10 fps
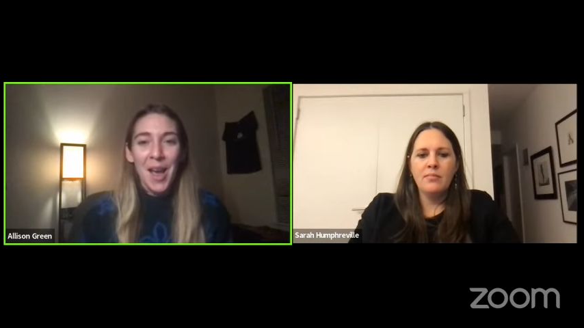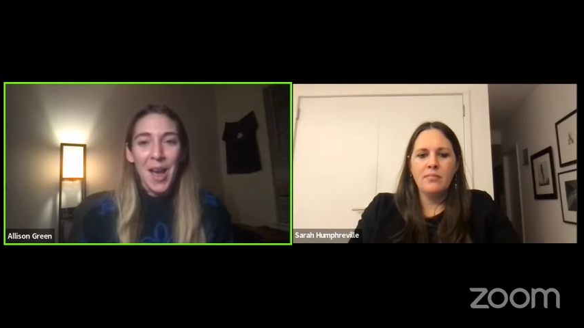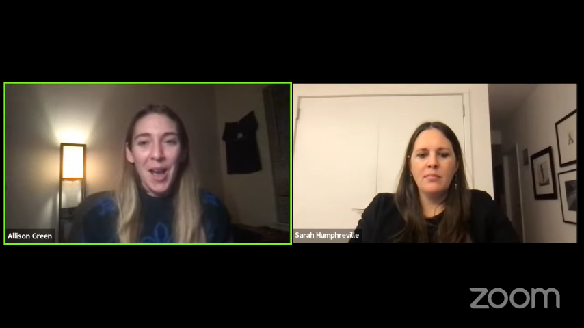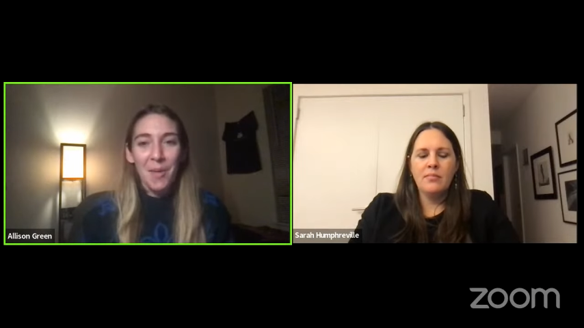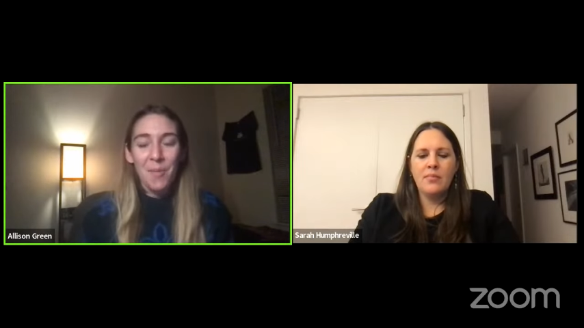
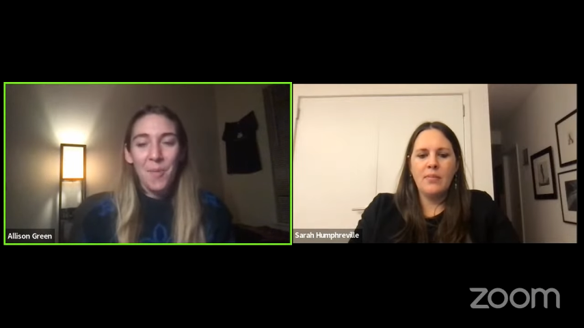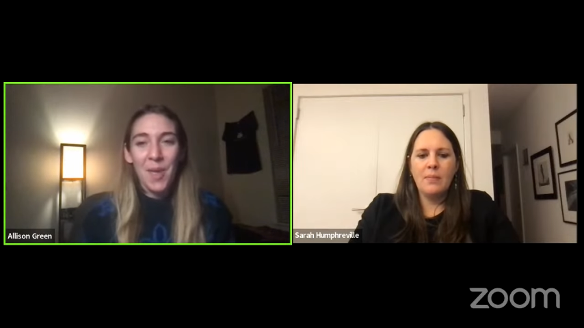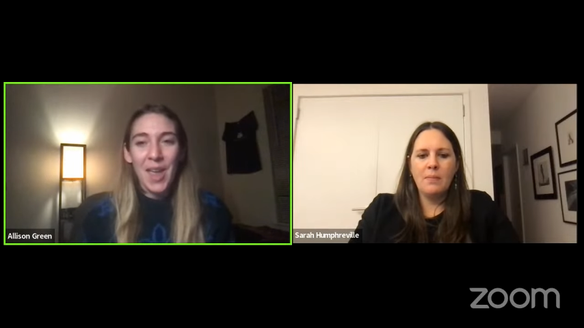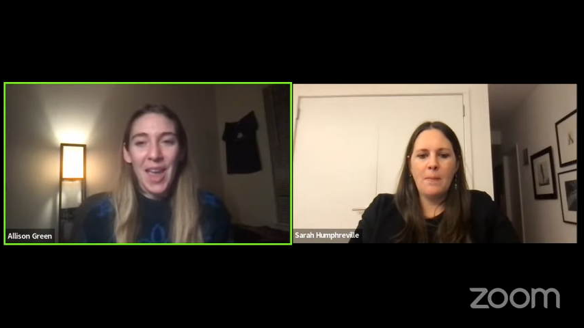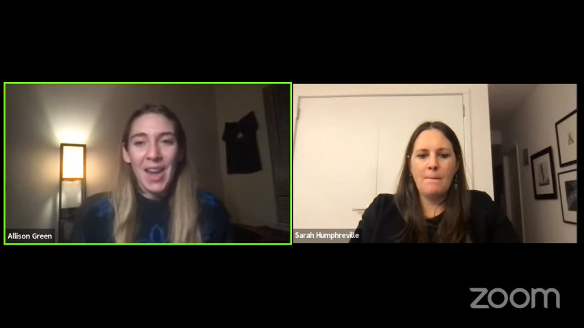Speaker 1: Um,
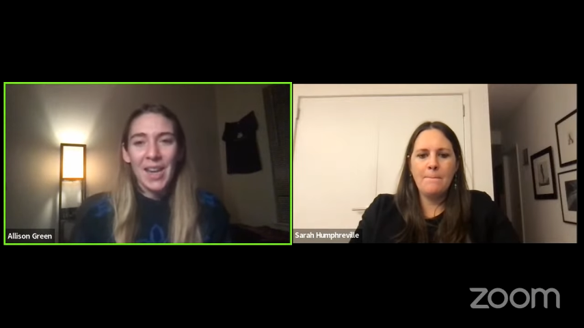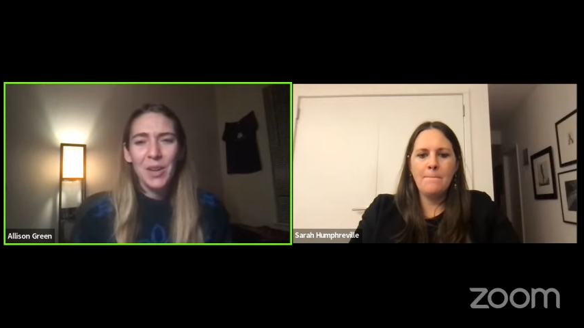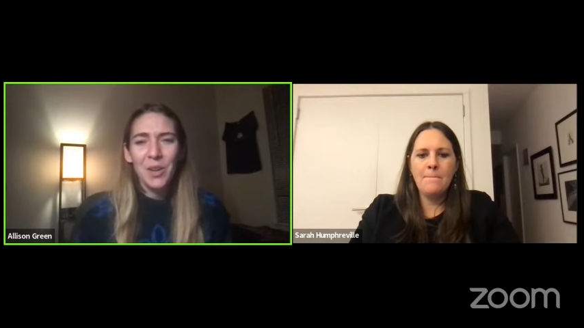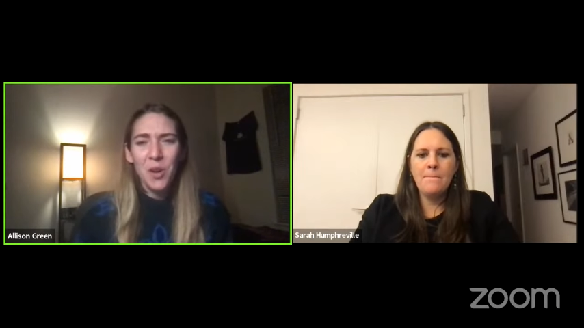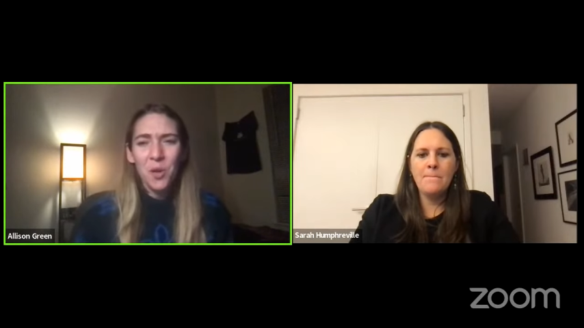and I
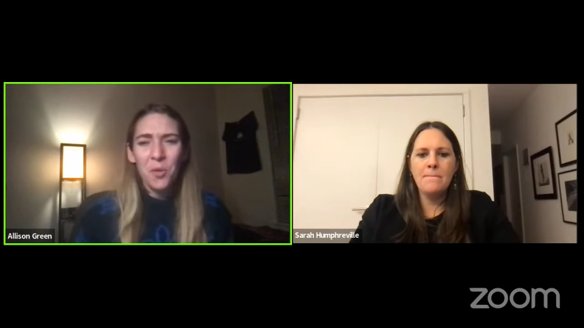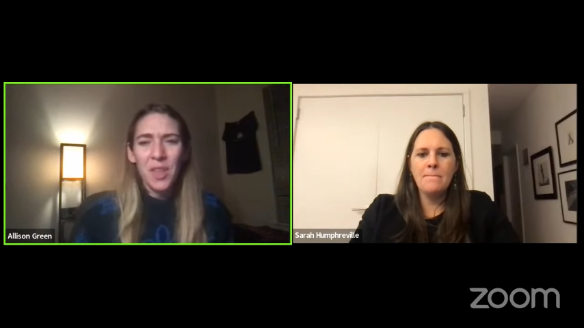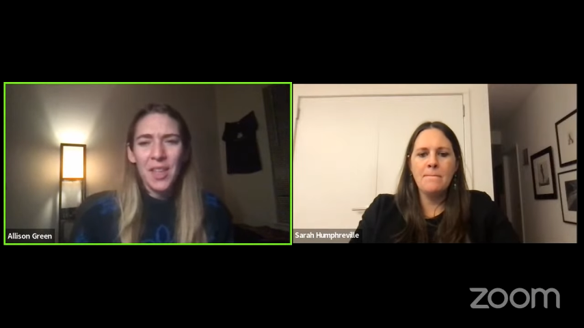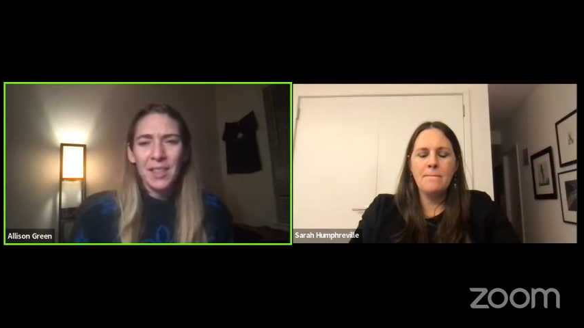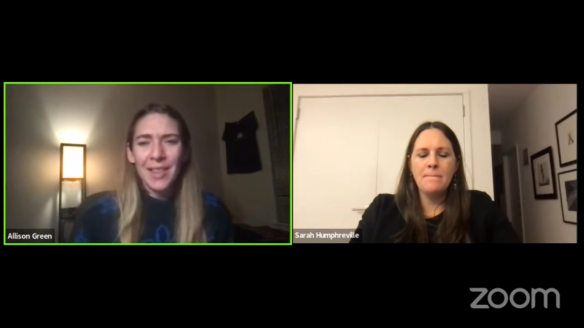know
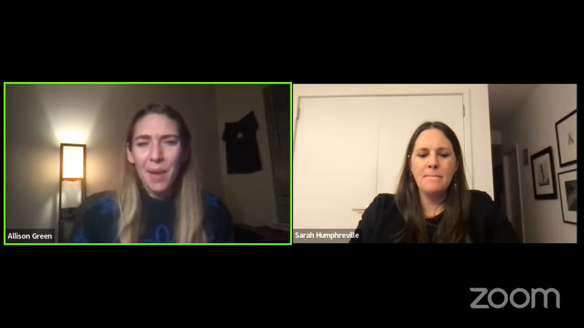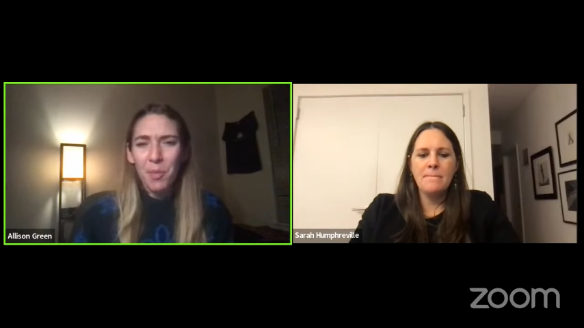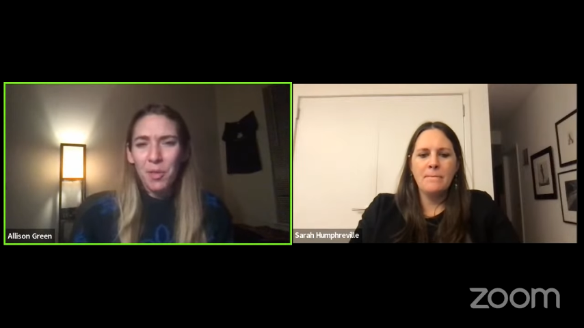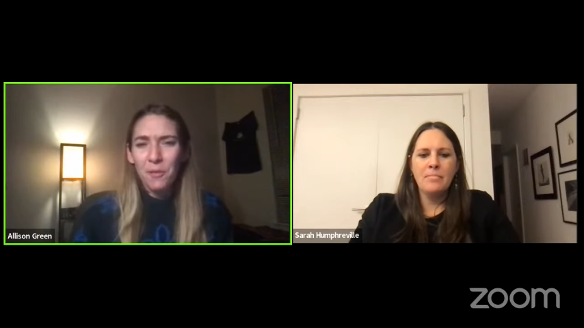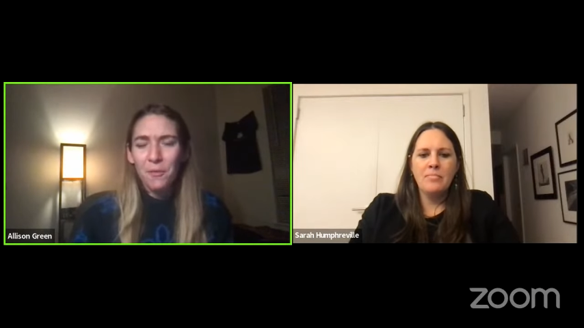that
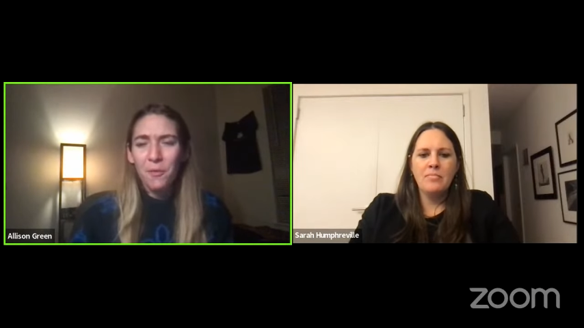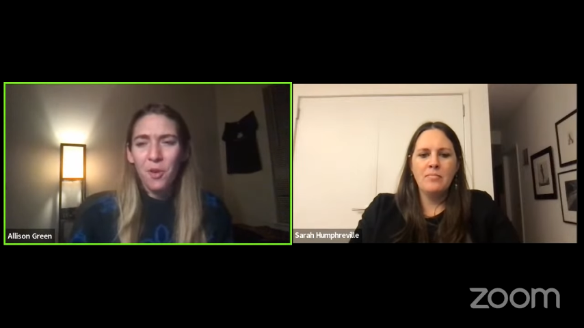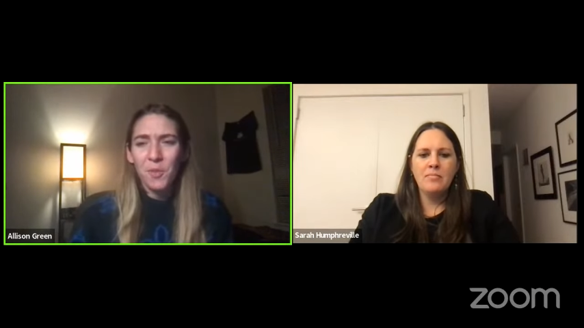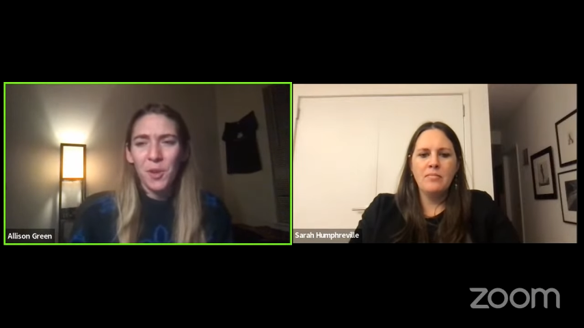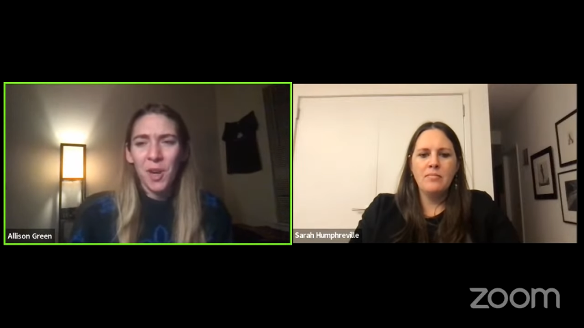Labyrinth of
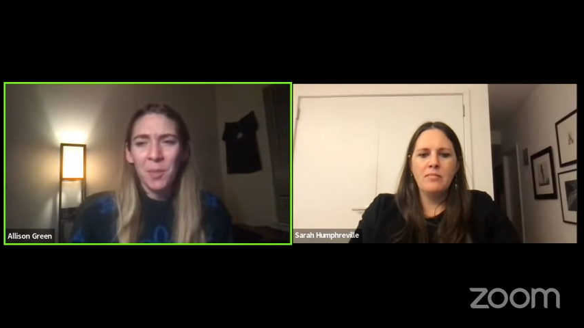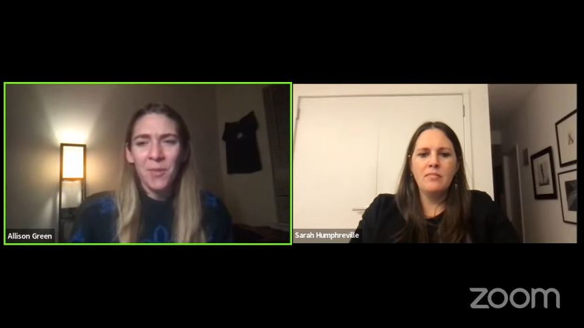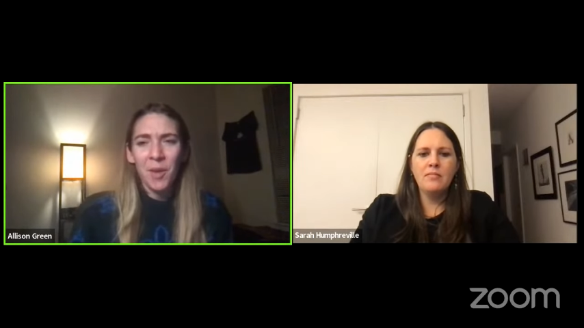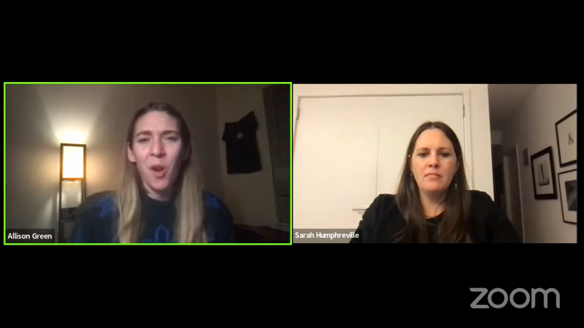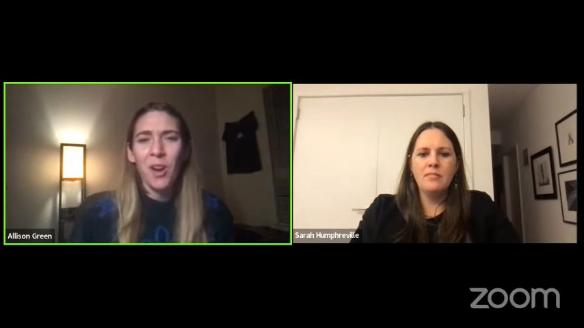Forms, correct me
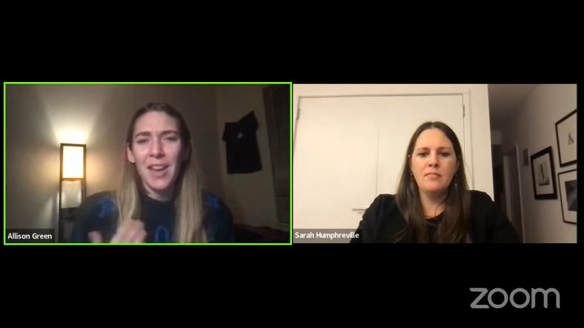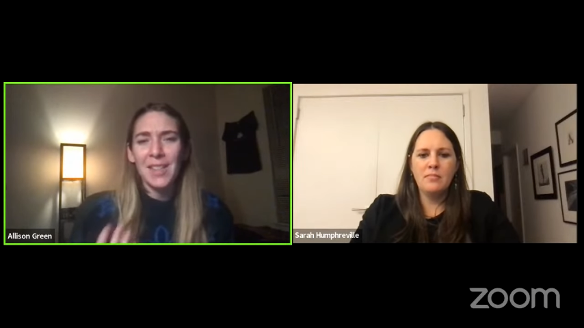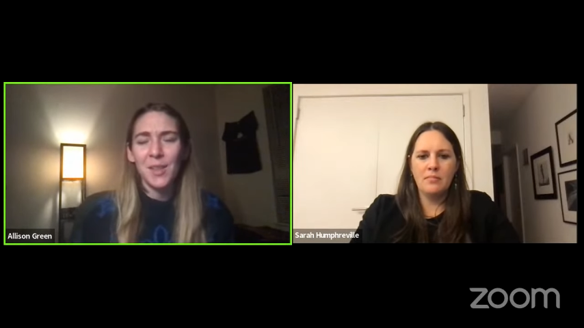if I'm wrong, it's